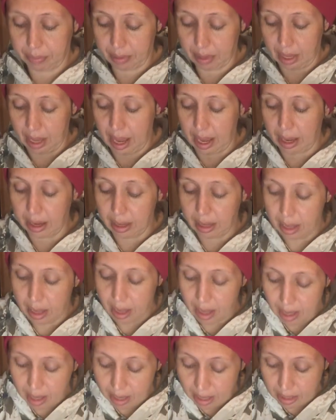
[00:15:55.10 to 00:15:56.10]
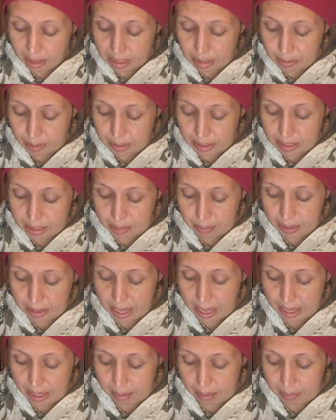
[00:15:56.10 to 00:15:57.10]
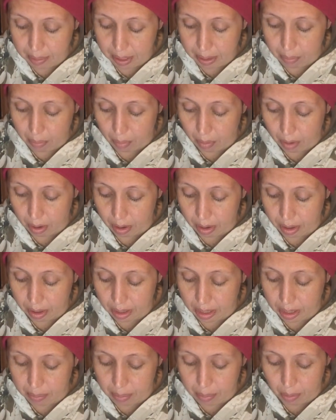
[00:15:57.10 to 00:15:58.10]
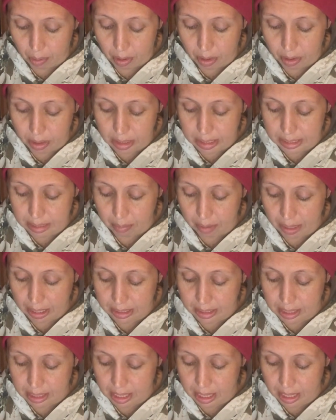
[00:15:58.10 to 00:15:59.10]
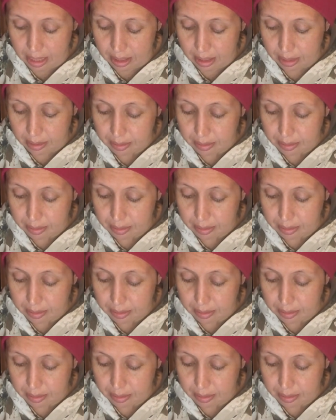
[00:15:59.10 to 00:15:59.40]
Okay, this person's birthday could be born. He could be born December eighteenth,